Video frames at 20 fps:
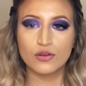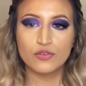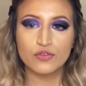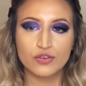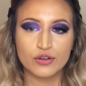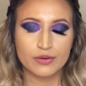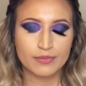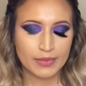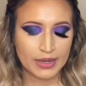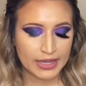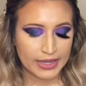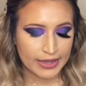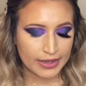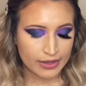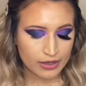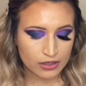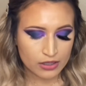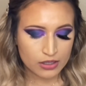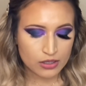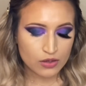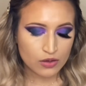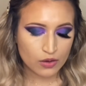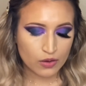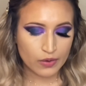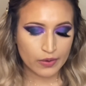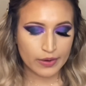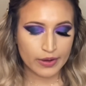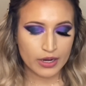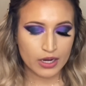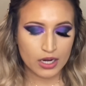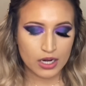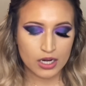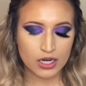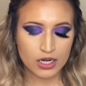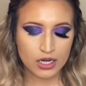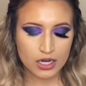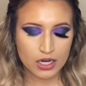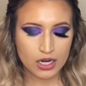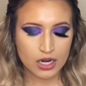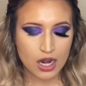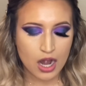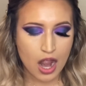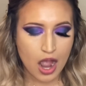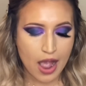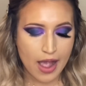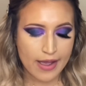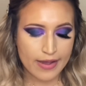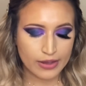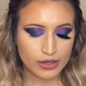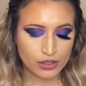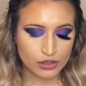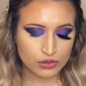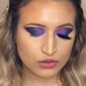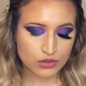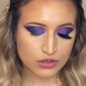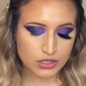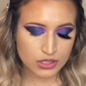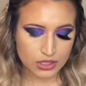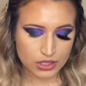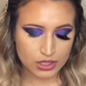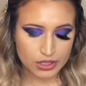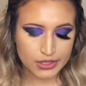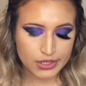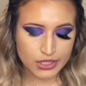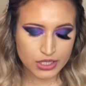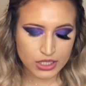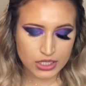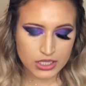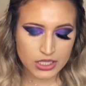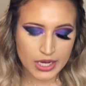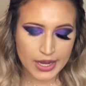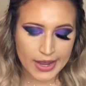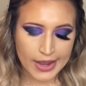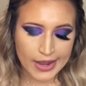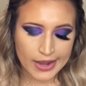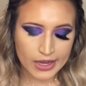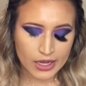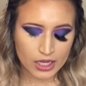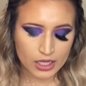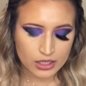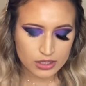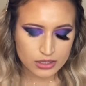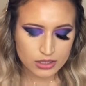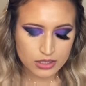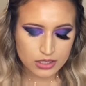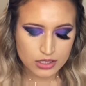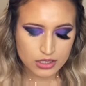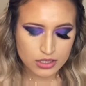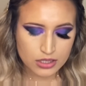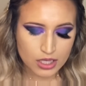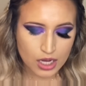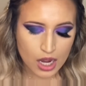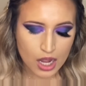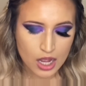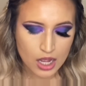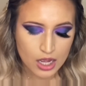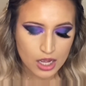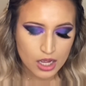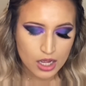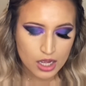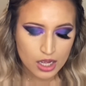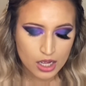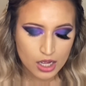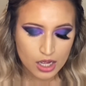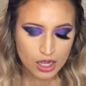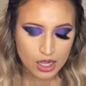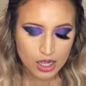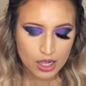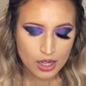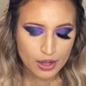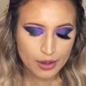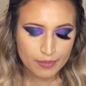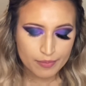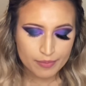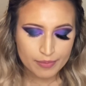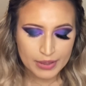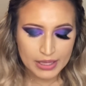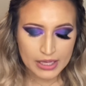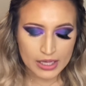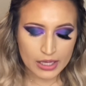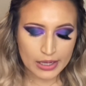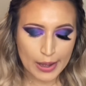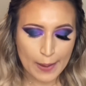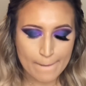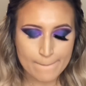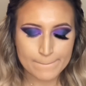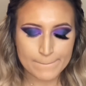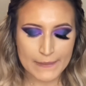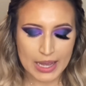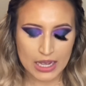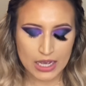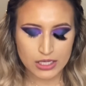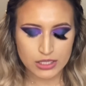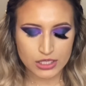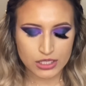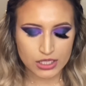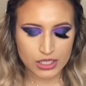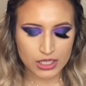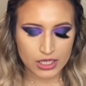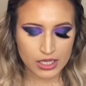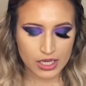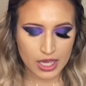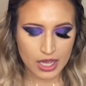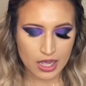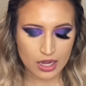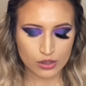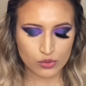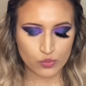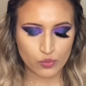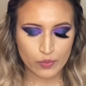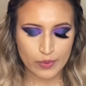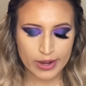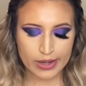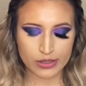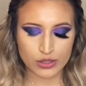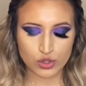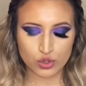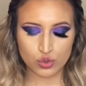For my inner corner, I use the shades Pink Magic and Wet